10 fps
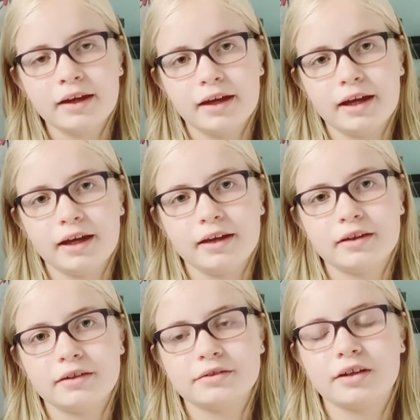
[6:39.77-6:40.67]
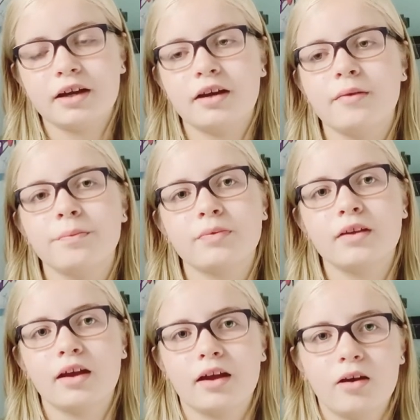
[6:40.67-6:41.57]
and
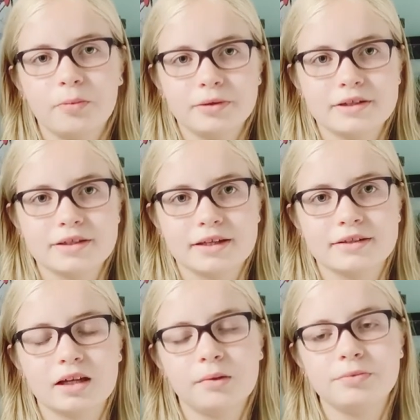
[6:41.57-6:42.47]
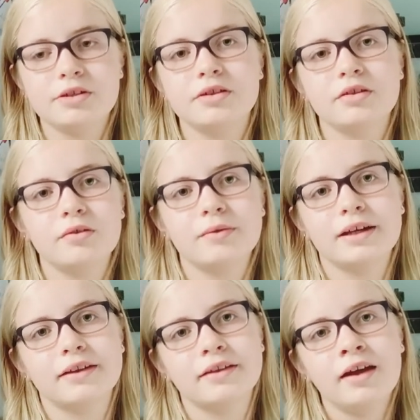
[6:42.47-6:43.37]
I hope this has helped you
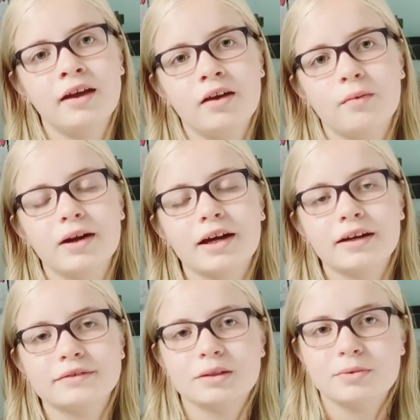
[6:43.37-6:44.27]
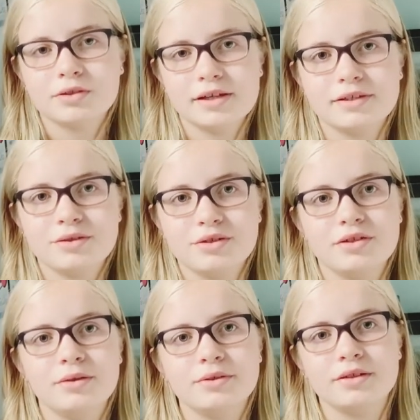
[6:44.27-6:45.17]
with what kind of substrates you should
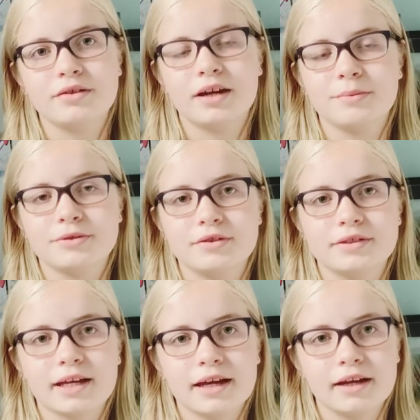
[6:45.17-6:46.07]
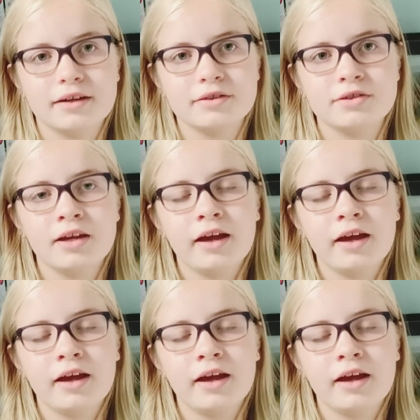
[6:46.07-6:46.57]
use in your hamster's cage,